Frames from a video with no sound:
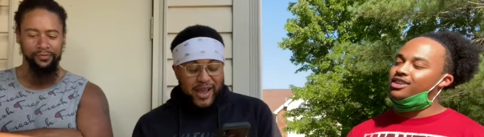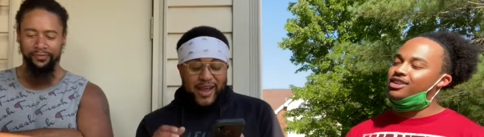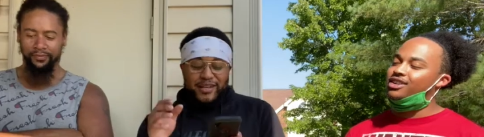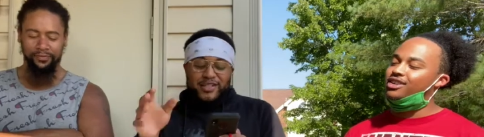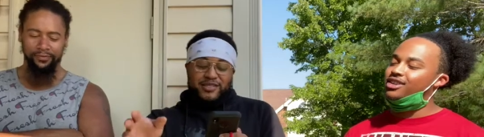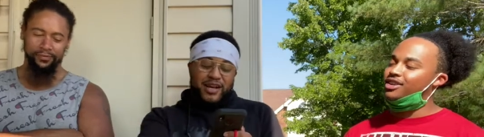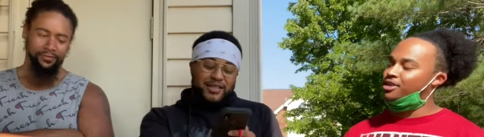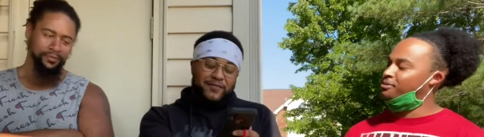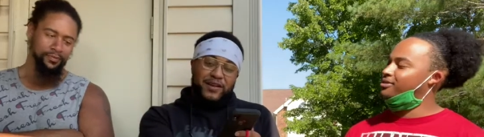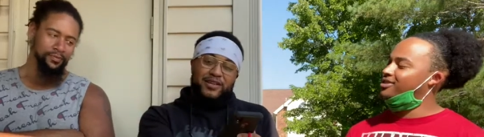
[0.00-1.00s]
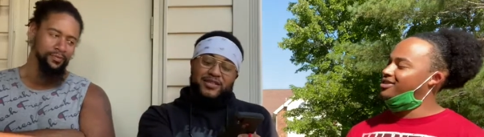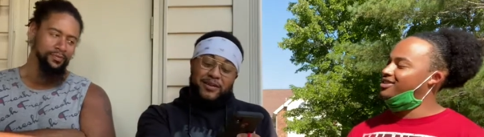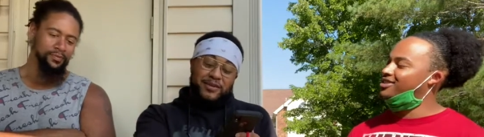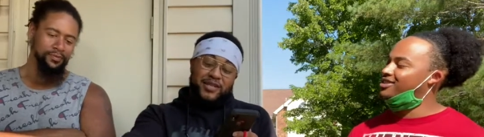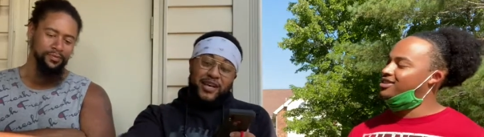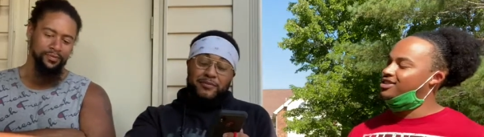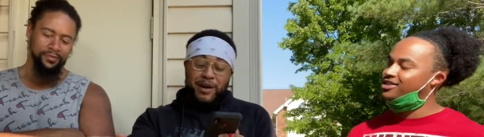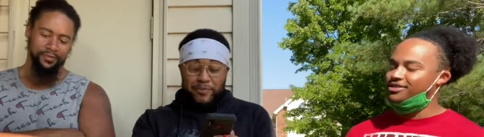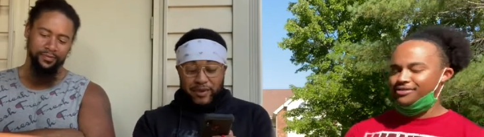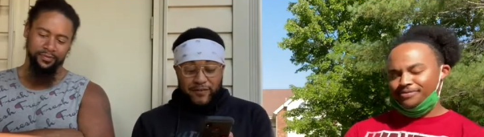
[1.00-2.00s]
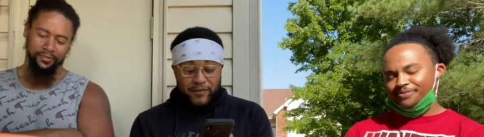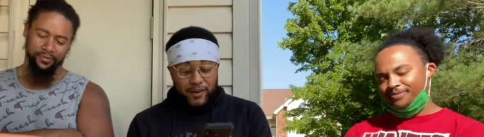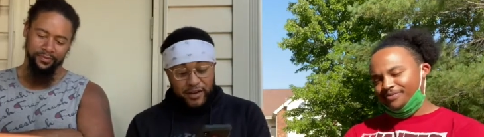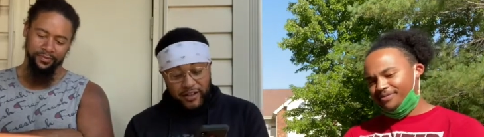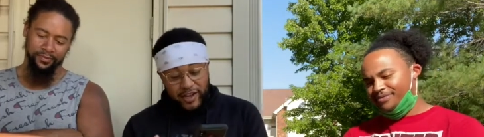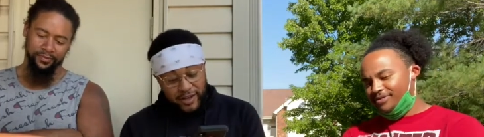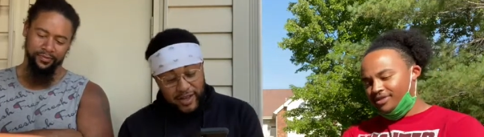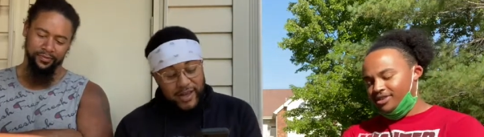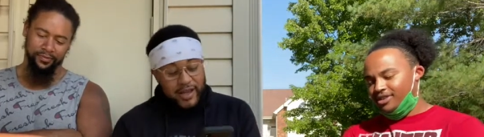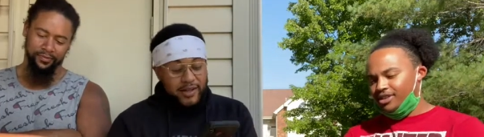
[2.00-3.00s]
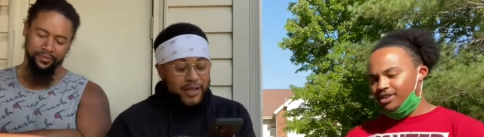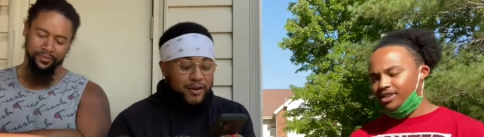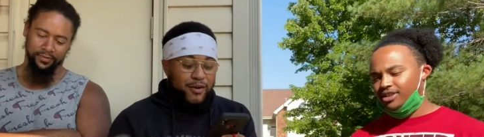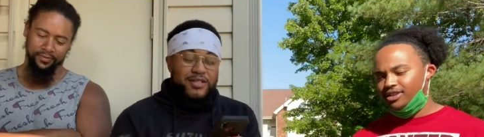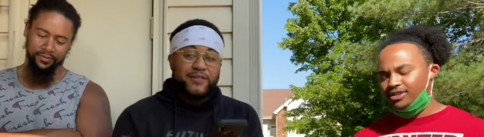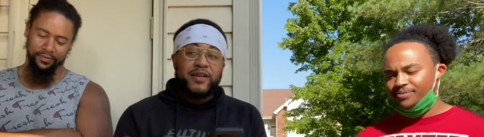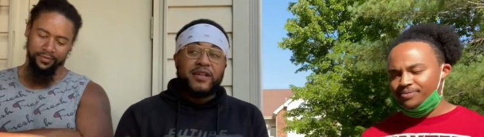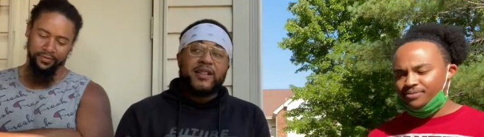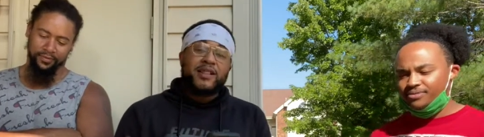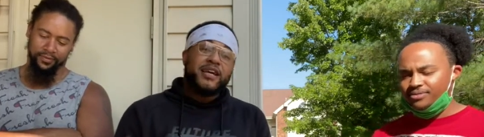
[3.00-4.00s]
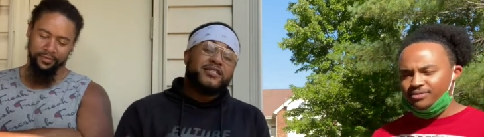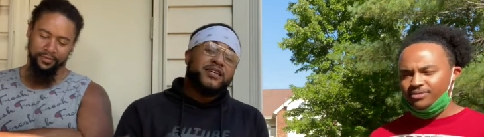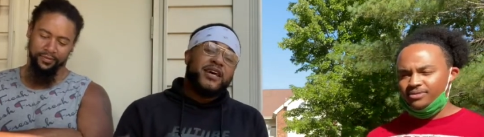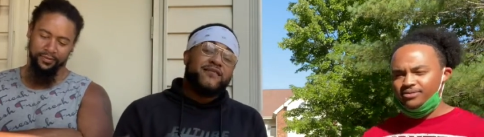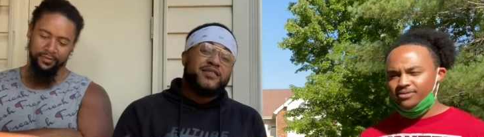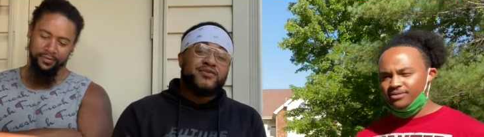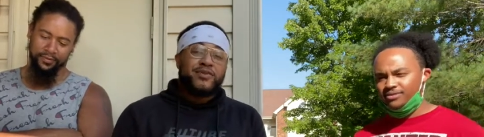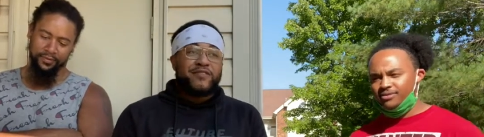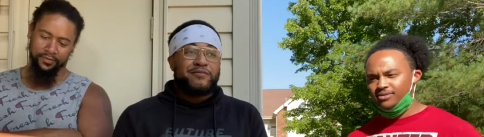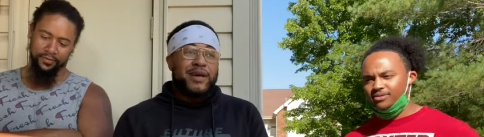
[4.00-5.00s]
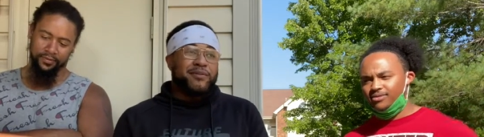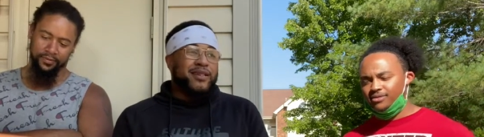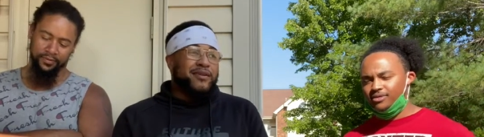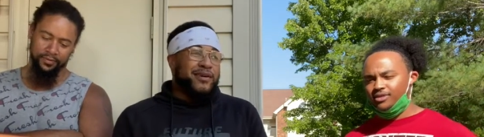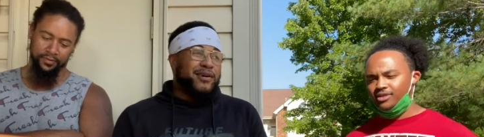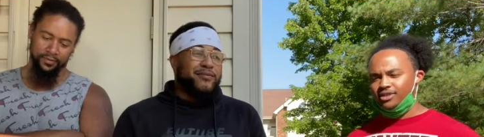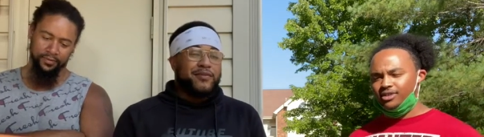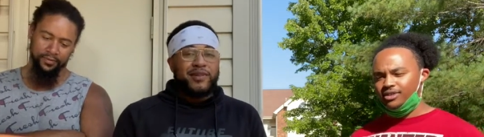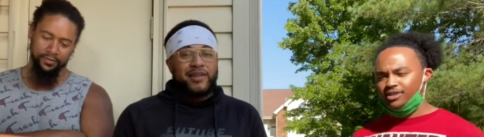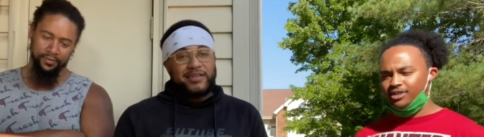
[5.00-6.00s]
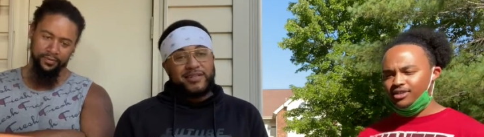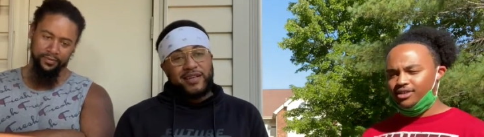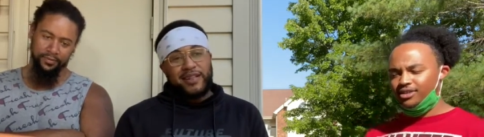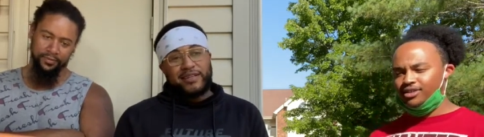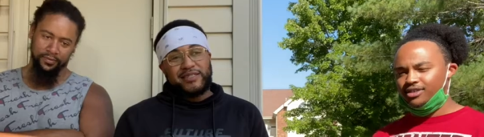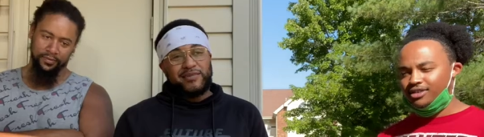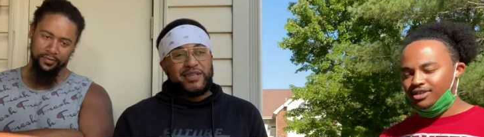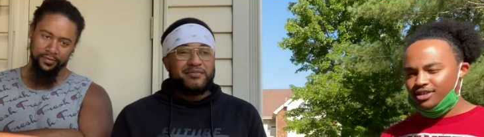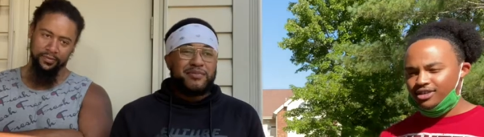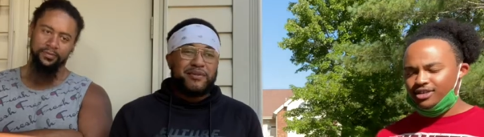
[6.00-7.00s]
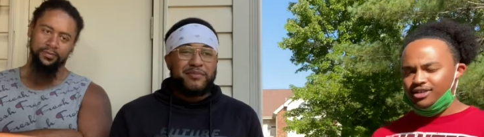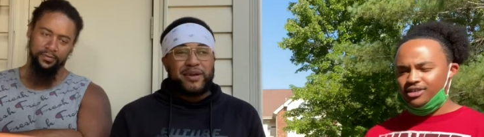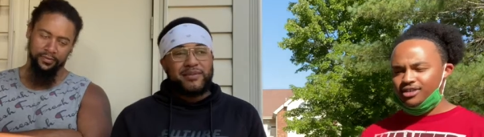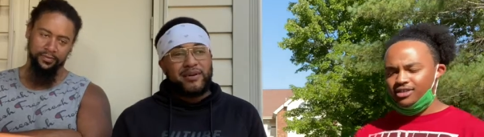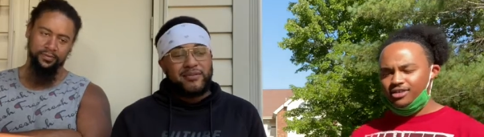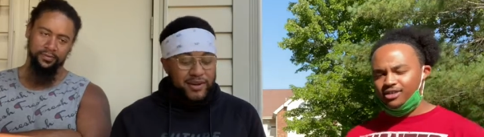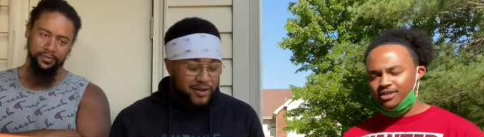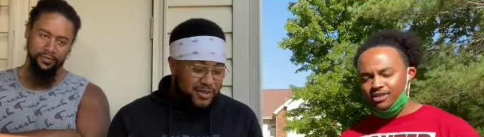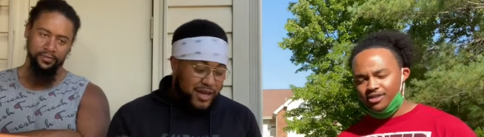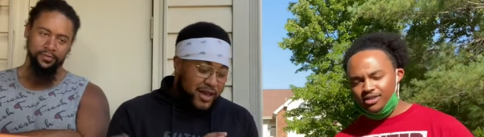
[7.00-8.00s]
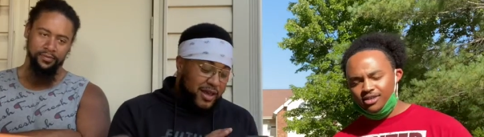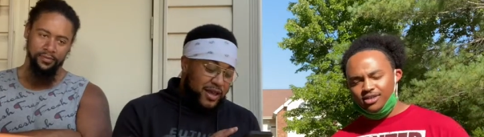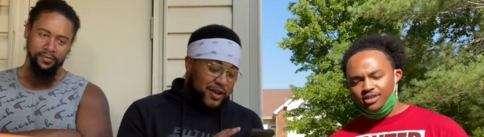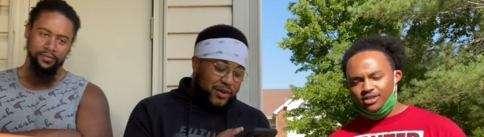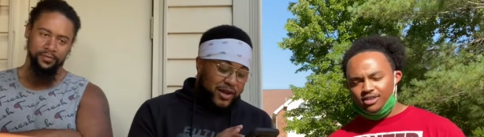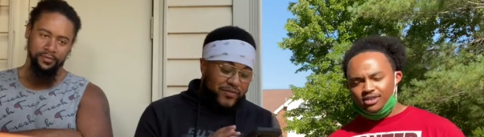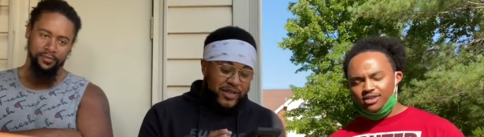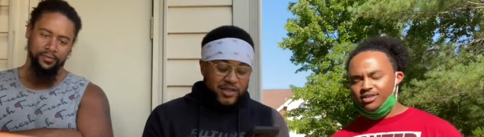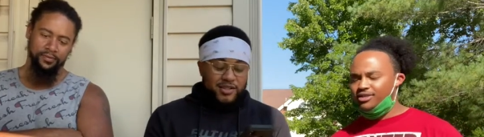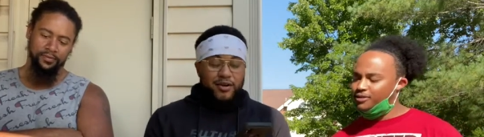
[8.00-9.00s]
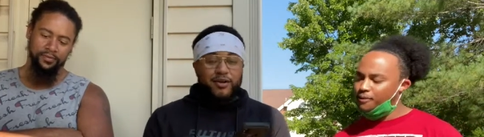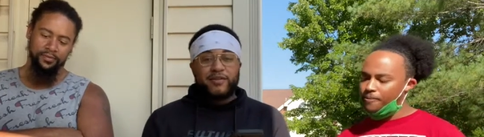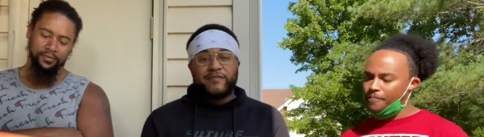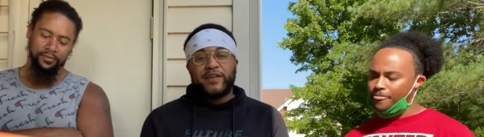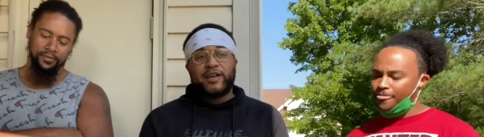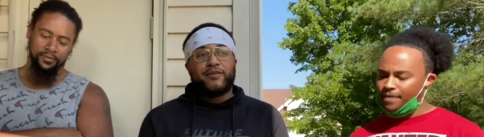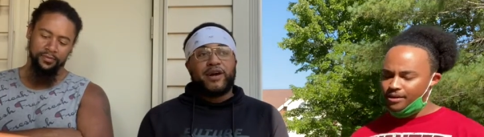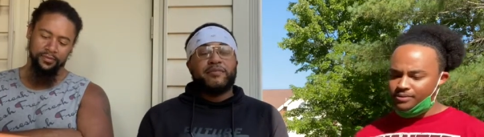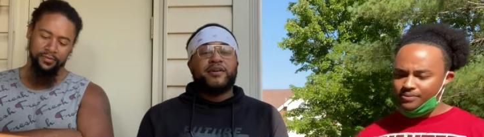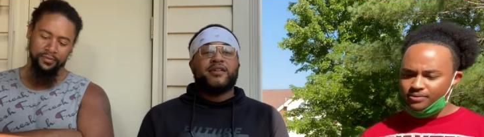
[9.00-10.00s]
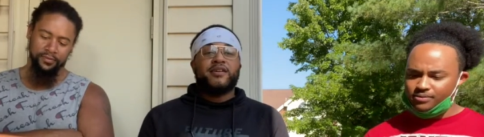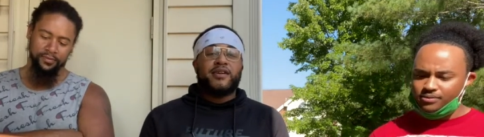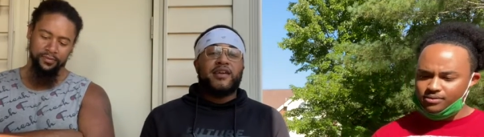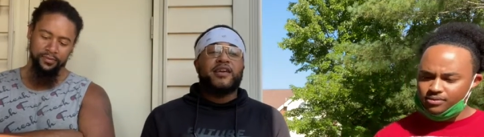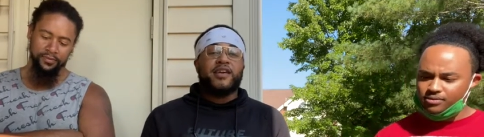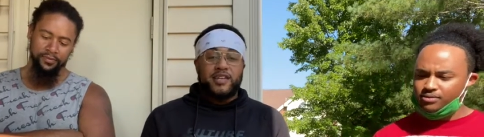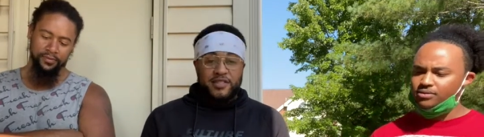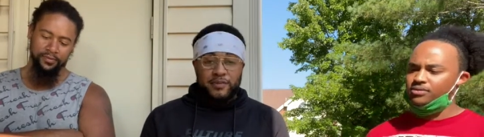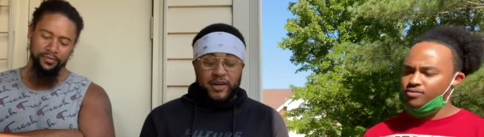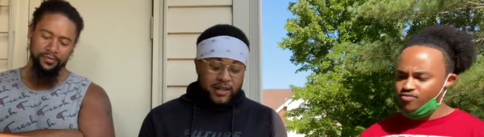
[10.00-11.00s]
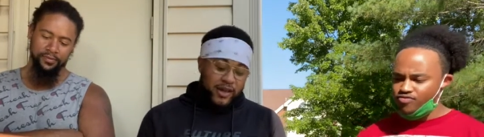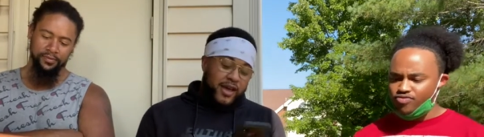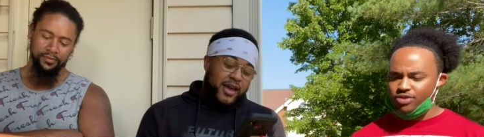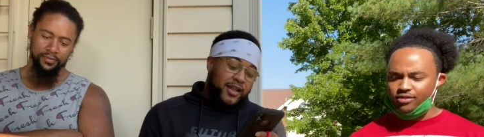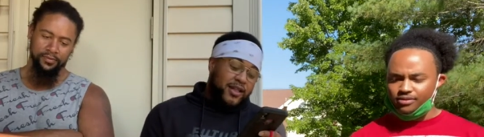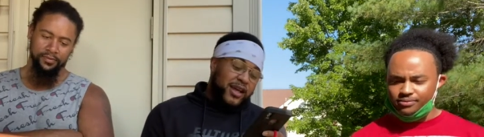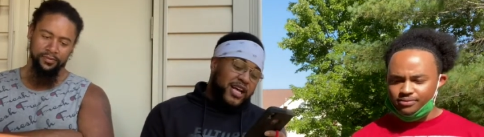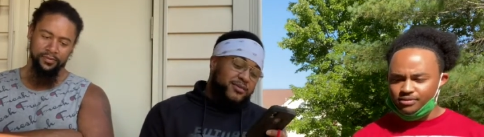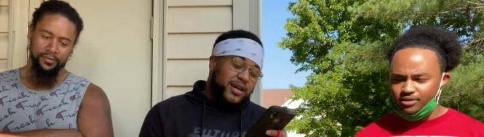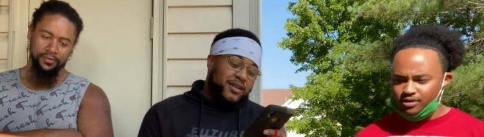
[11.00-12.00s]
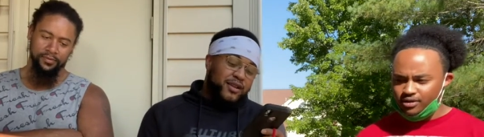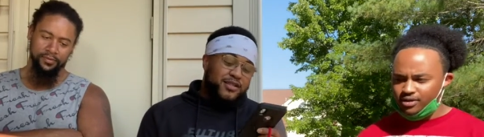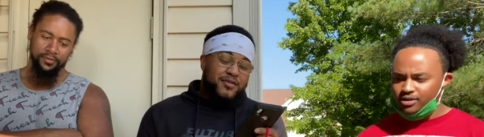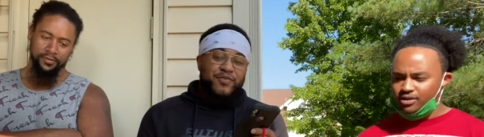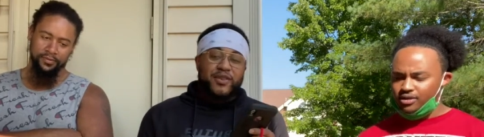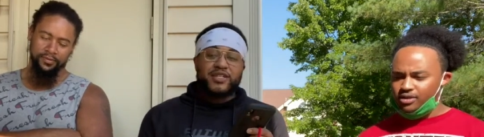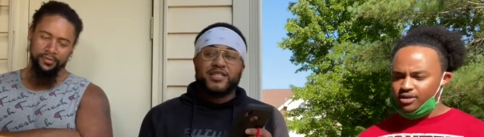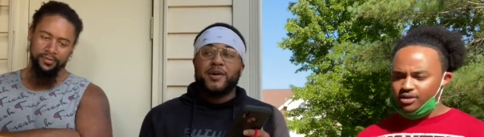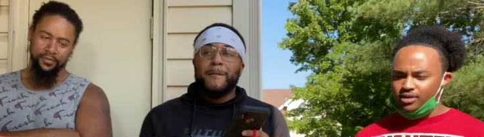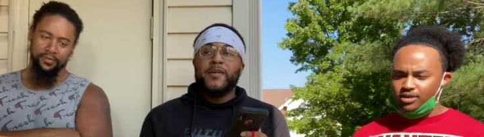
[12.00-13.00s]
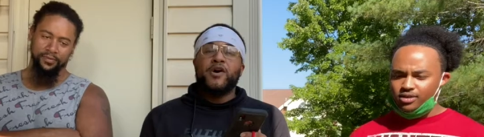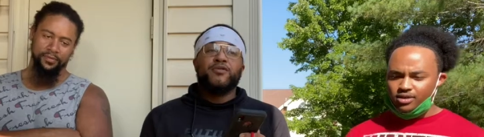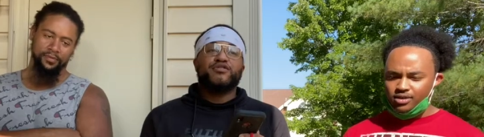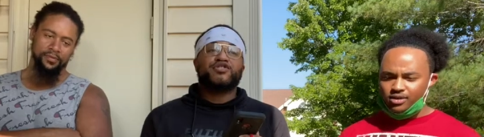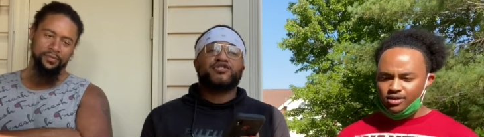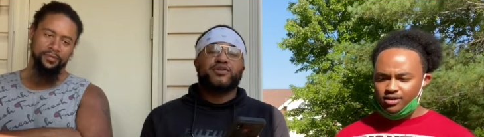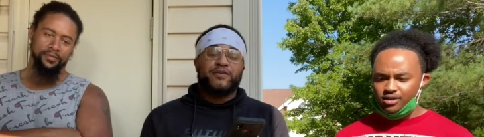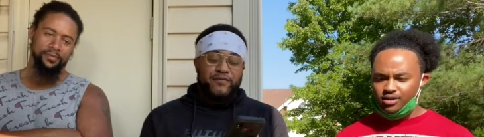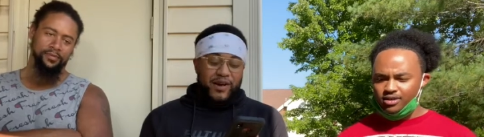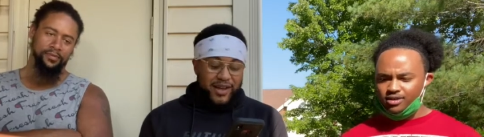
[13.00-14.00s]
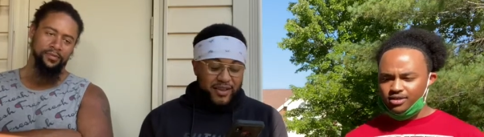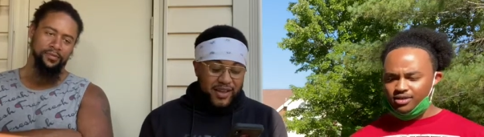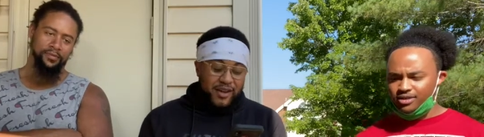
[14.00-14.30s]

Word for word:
Speaker 1: AJ Styles defeated Sami Zayn by pinfall clean. Nikki Cross defeated Lacey Evans with maybe a little help from Alexa Bliss, maybe maybe not, who knows. Anyway, Cesaro defeated Gran Metalik, easy money, and last but not least, the Samoan Street Fight.